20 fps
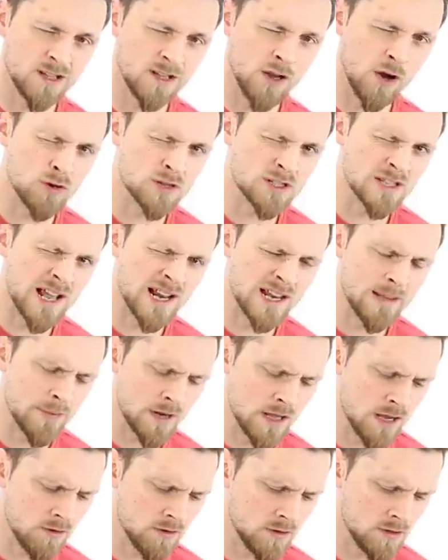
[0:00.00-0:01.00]
Go slightly
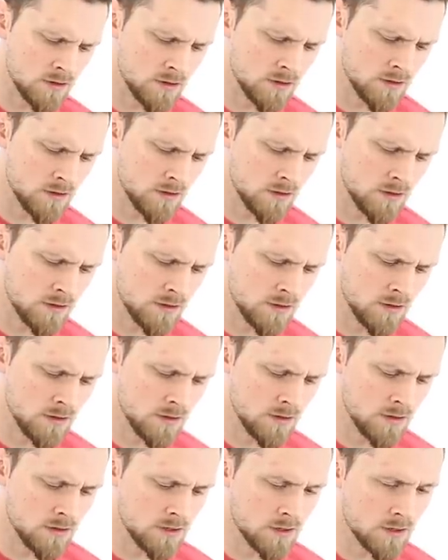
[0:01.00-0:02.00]
below.
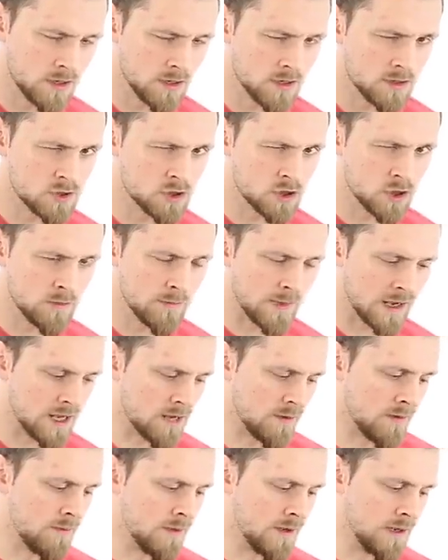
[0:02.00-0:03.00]
Tune
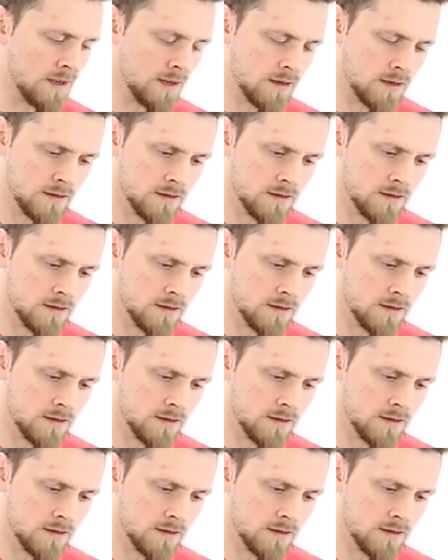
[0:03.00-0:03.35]
back up a bit.